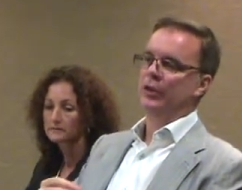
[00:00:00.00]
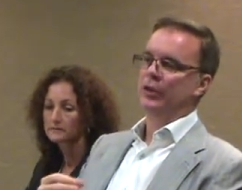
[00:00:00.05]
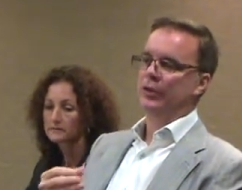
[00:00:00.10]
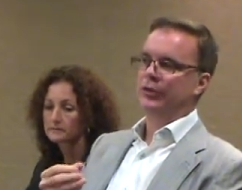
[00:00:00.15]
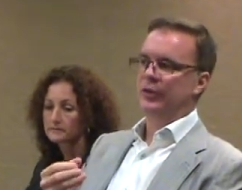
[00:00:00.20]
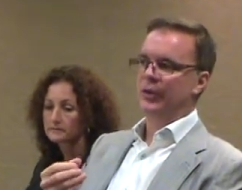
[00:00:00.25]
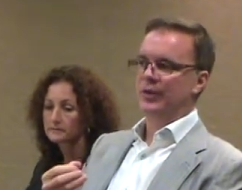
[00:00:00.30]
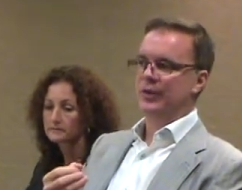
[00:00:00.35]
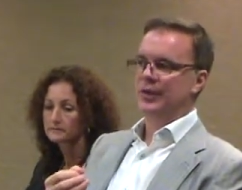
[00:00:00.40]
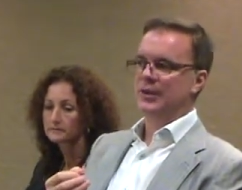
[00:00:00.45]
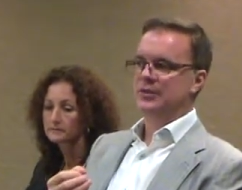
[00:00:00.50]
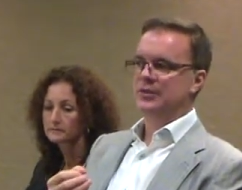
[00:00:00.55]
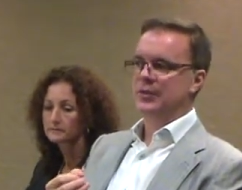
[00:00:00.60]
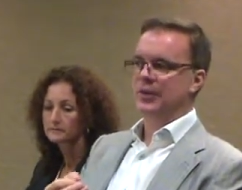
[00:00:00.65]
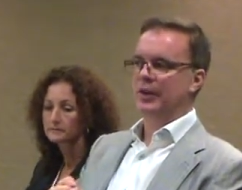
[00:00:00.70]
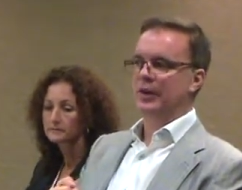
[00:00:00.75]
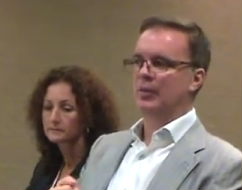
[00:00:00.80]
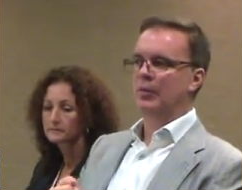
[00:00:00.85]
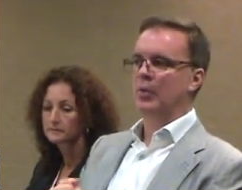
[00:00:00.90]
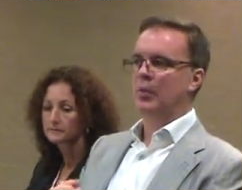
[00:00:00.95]
Speaker 1: So I think it's
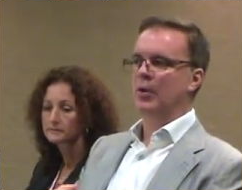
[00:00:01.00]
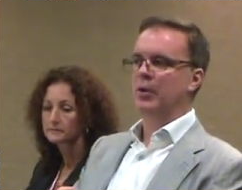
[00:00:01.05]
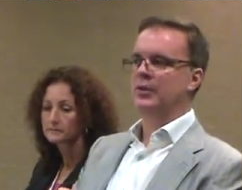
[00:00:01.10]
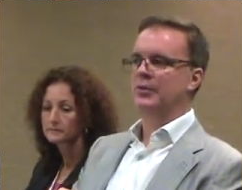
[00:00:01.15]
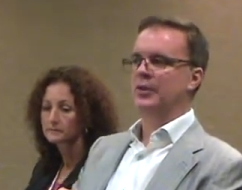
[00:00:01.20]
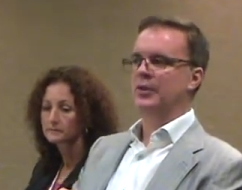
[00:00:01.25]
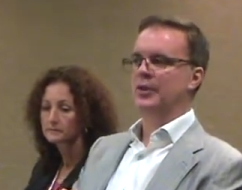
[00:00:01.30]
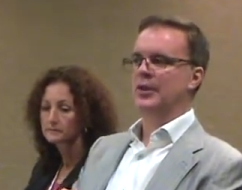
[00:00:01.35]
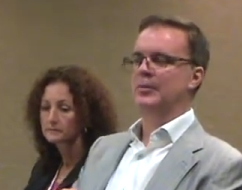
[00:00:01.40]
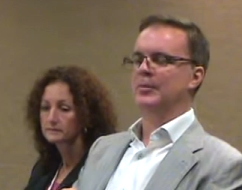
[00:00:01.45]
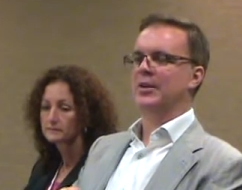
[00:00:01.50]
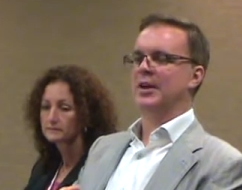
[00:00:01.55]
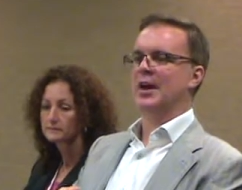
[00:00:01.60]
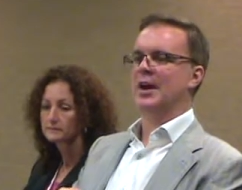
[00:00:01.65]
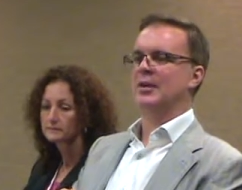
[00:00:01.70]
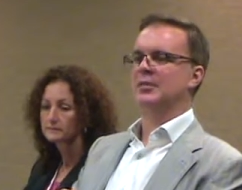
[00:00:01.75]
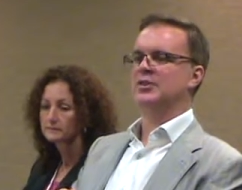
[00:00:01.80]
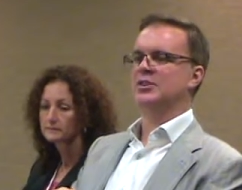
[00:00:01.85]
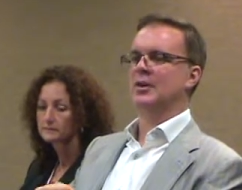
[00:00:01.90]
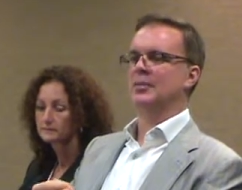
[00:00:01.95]
very important for them to
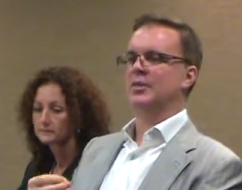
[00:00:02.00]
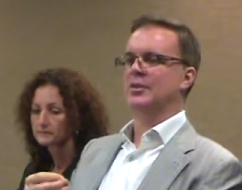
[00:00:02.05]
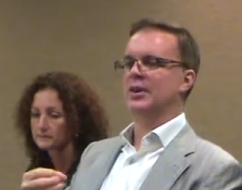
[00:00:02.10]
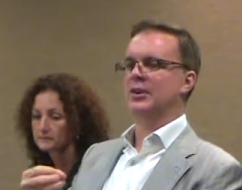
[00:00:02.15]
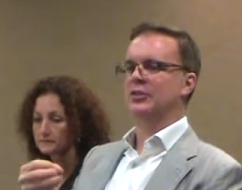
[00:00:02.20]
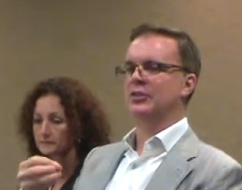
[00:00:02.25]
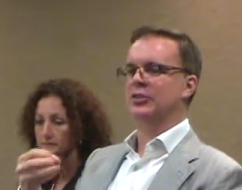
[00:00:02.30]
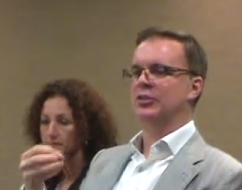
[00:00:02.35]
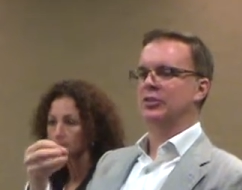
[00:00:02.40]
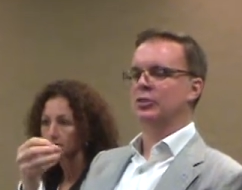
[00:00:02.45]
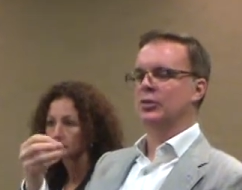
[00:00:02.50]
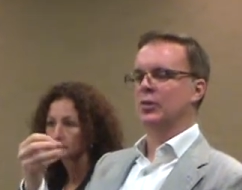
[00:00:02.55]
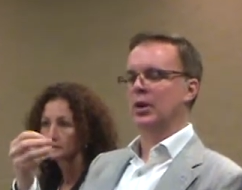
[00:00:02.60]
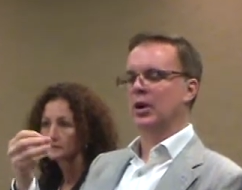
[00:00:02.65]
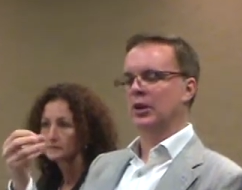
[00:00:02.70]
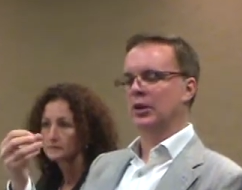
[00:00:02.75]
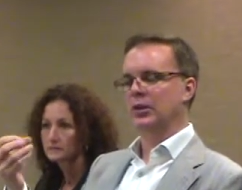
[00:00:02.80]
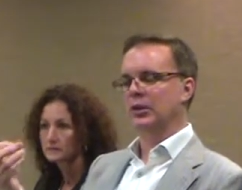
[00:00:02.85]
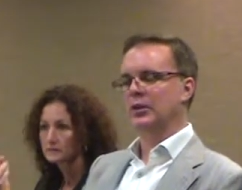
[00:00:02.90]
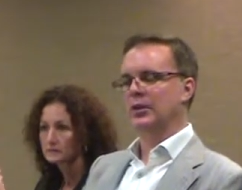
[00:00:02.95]
have something to
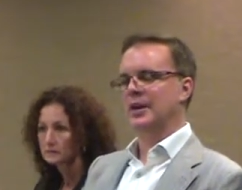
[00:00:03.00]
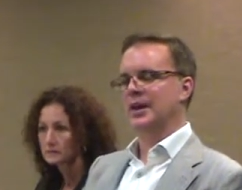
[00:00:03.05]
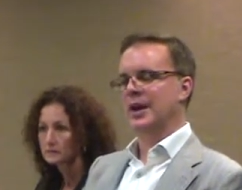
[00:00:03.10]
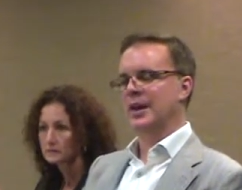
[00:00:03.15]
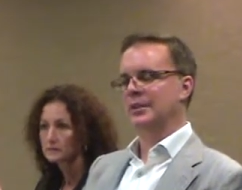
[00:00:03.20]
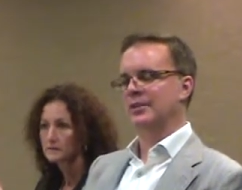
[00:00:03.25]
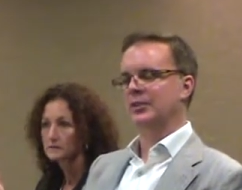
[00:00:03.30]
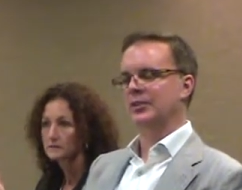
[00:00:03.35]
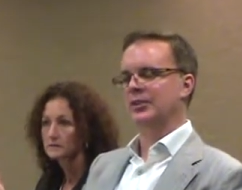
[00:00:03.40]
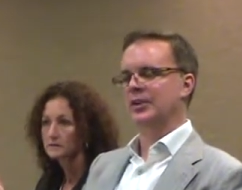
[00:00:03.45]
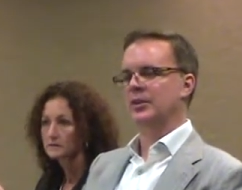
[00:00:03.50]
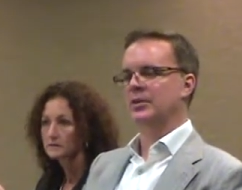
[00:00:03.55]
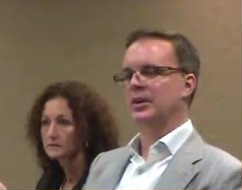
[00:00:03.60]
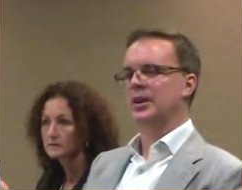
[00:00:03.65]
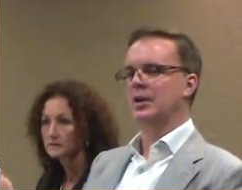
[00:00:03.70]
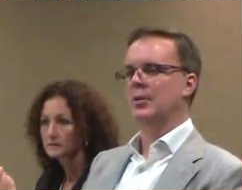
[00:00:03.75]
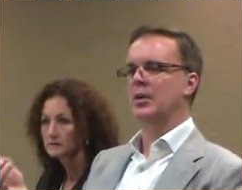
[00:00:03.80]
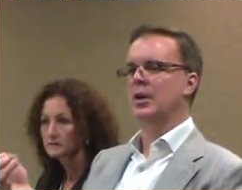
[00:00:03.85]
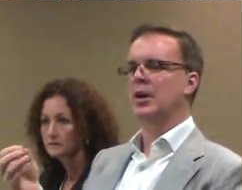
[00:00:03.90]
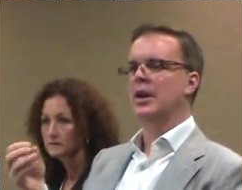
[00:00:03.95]
uh, look at and say,
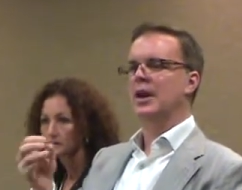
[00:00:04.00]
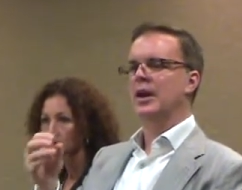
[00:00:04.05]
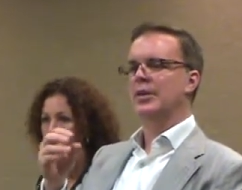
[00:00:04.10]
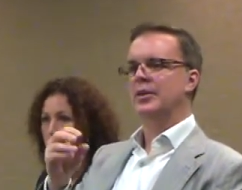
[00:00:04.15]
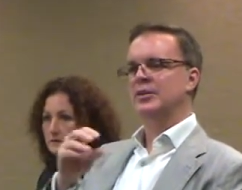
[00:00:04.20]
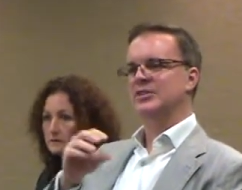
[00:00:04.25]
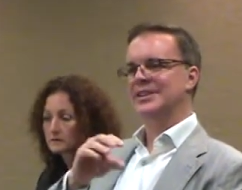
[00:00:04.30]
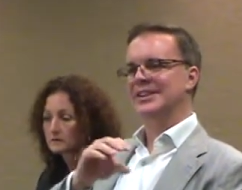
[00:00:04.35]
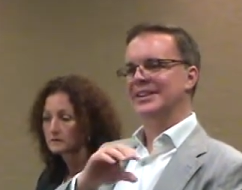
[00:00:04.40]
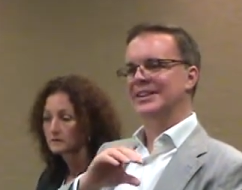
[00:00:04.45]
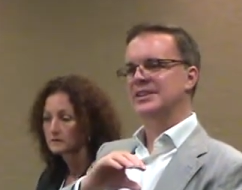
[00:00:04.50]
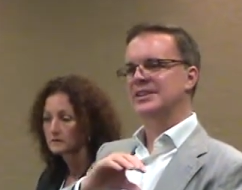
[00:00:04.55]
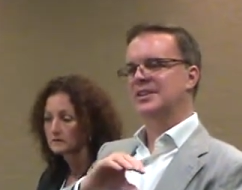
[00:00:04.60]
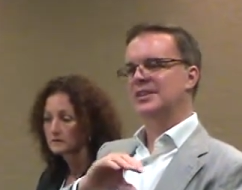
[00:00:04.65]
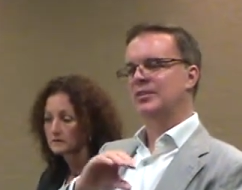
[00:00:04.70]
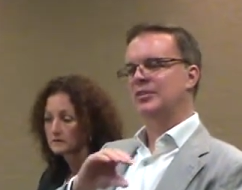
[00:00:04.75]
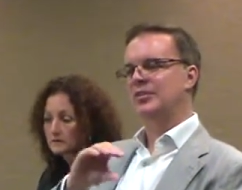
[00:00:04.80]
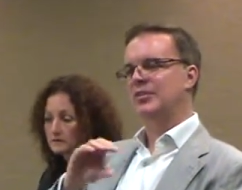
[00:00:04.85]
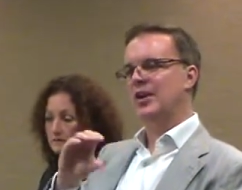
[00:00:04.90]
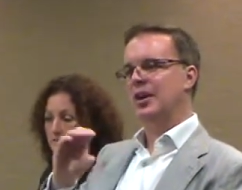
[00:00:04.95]
okay, well, there's at least
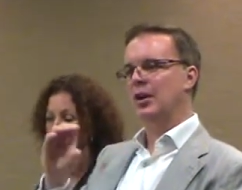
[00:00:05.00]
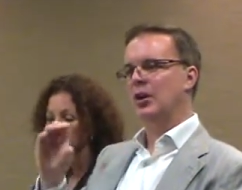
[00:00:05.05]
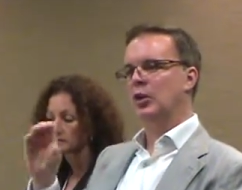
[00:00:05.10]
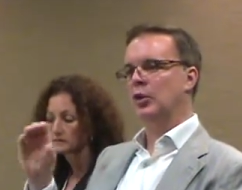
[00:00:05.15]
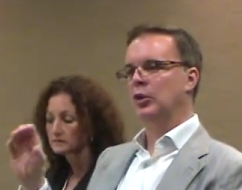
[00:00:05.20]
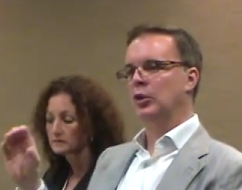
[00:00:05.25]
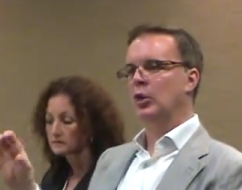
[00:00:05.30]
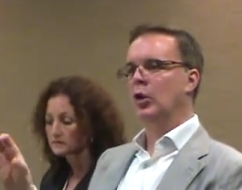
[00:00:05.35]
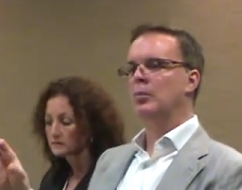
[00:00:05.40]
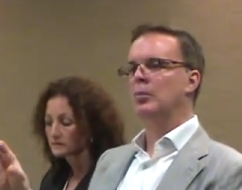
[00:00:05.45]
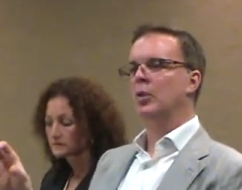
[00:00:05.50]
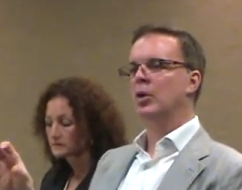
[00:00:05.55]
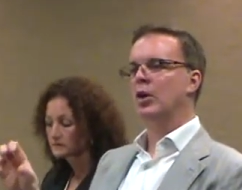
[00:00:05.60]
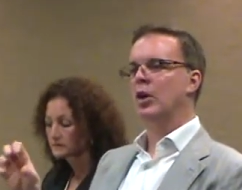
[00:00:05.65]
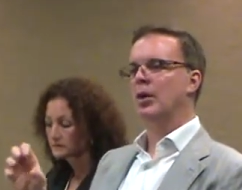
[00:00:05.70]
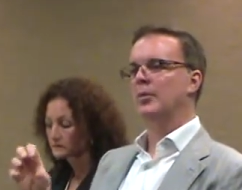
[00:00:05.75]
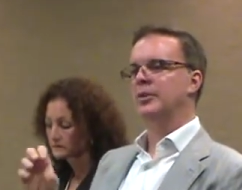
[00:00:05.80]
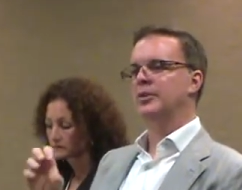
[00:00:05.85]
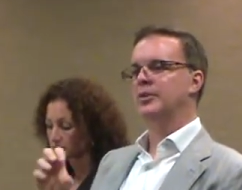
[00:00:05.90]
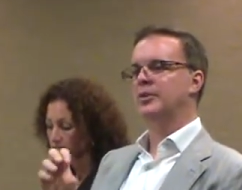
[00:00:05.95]
a fair global
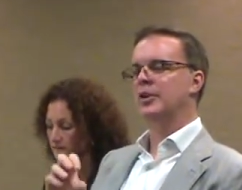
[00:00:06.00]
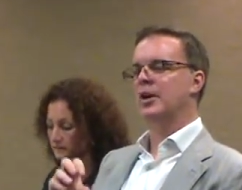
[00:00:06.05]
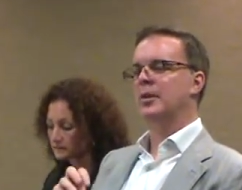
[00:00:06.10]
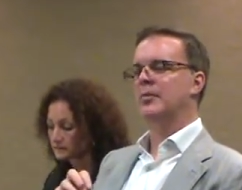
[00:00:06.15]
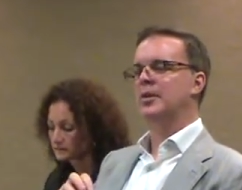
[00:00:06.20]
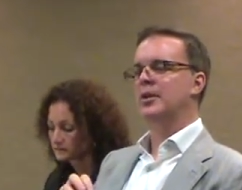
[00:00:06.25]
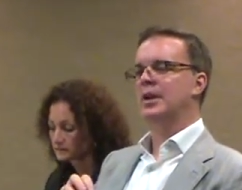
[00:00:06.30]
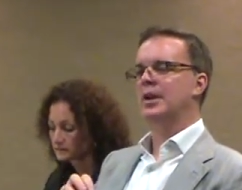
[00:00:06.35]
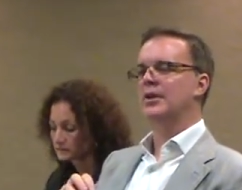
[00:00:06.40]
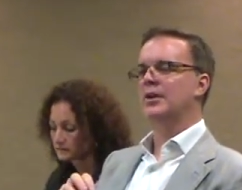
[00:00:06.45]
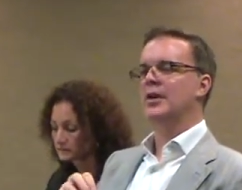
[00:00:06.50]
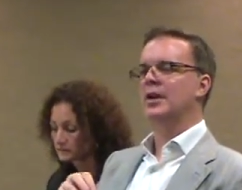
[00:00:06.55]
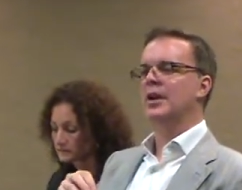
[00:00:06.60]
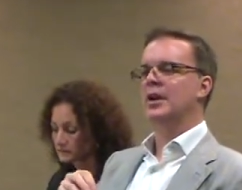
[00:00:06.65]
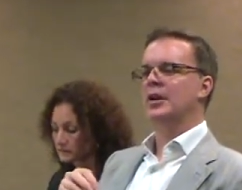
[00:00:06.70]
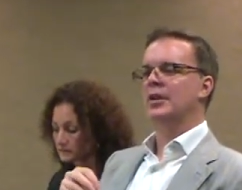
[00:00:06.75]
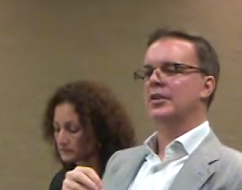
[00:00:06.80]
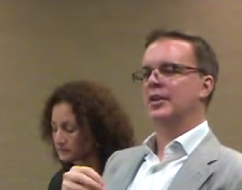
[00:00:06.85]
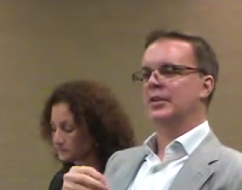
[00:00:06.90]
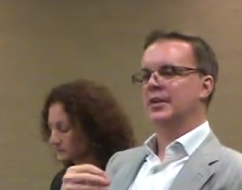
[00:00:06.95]
common denominator
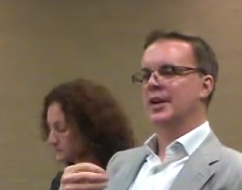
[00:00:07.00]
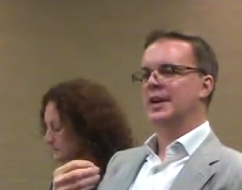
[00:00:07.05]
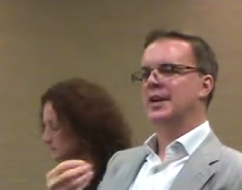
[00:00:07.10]
that they